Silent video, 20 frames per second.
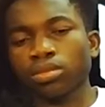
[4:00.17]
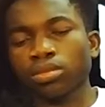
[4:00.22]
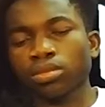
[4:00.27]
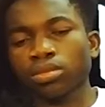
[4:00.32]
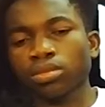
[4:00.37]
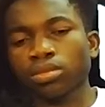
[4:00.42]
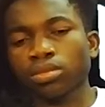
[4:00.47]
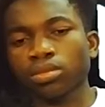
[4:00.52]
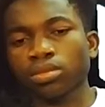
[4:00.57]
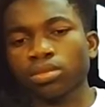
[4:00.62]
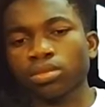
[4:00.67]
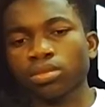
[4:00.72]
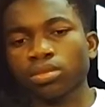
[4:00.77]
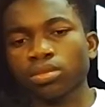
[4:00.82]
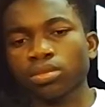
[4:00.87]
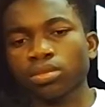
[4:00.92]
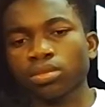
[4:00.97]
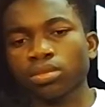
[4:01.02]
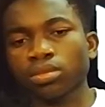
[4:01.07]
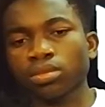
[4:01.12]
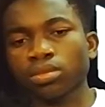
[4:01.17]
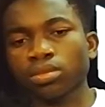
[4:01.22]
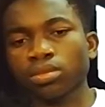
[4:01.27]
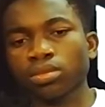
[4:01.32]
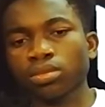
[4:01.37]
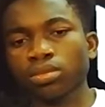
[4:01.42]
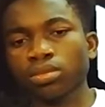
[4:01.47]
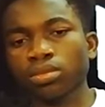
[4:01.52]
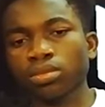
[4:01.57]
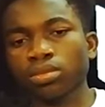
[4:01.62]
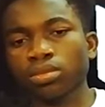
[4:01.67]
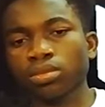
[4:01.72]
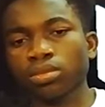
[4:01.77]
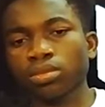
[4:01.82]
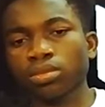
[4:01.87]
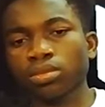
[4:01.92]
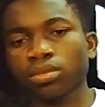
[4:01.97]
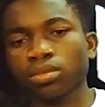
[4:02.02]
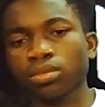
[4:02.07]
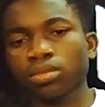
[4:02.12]

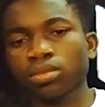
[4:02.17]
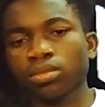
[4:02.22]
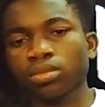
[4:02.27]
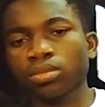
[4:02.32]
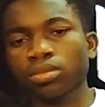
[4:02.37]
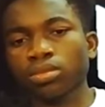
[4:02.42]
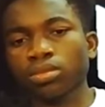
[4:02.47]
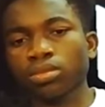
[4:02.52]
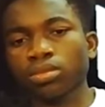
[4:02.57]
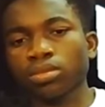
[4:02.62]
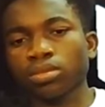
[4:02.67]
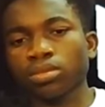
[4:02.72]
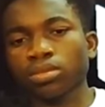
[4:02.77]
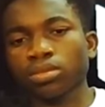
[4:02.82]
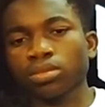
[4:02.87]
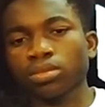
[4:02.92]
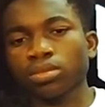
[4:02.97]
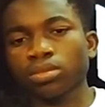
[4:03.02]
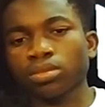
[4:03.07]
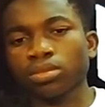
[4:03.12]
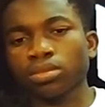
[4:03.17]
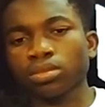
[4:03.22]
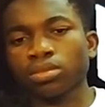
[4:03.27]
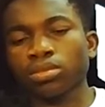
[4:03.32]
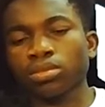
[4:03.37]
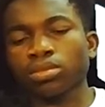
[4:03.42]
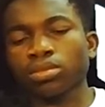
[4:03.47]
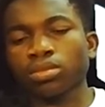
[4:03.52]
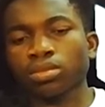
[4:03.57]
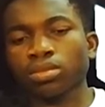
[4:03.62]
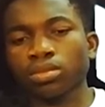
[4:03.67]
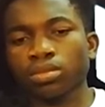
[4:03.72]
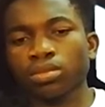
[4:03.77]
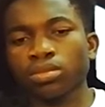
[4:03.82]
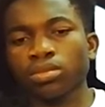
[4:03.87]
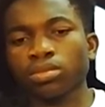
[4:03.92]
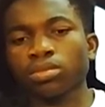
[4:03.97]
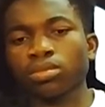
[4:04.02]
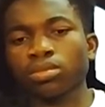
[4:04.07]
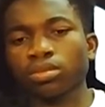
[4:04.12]

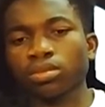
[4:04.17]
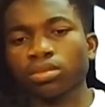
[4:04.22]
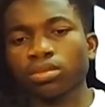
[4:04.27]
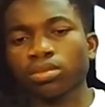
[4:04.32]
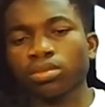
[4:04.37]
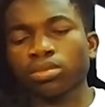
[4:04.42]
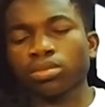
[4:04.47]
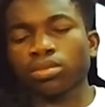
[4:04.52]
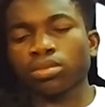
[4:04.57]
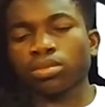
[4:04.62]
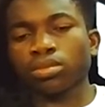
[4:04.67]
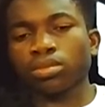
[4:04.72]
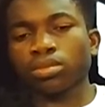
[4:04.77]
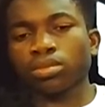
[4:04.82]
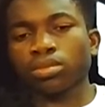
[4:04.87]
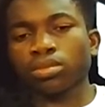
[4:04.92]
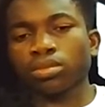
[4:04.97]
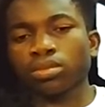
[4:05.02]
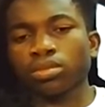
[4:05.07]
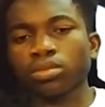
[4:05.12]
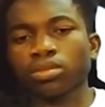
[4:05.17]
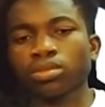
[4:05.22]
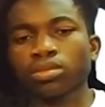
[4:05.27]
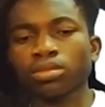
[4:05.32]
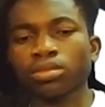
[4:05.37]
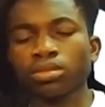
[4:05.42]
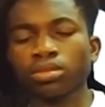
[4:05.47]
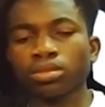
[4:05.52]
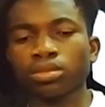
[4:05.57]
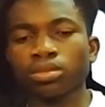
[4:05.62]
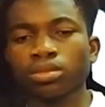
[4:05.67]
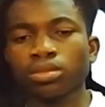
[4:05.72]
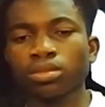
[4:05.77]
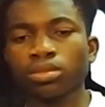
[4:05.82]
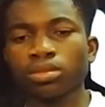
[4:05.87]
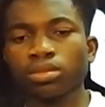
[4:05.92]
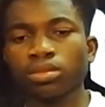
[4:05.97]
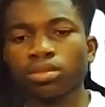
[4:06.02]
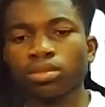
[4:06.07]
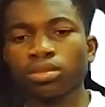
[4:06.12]

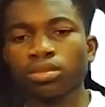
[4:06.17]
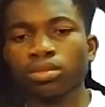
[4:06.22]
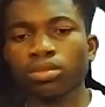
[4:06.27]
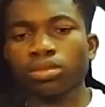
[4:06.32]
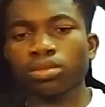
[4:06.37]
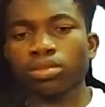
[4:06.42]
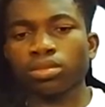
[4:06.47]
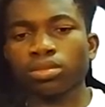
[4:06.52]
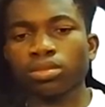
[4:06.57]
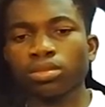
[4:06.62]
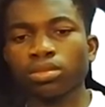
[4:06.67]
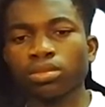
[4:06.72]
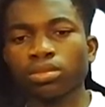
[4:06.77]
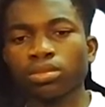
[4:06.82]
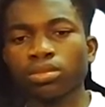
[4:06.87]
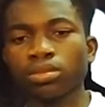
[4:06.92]
The person shown says nothing.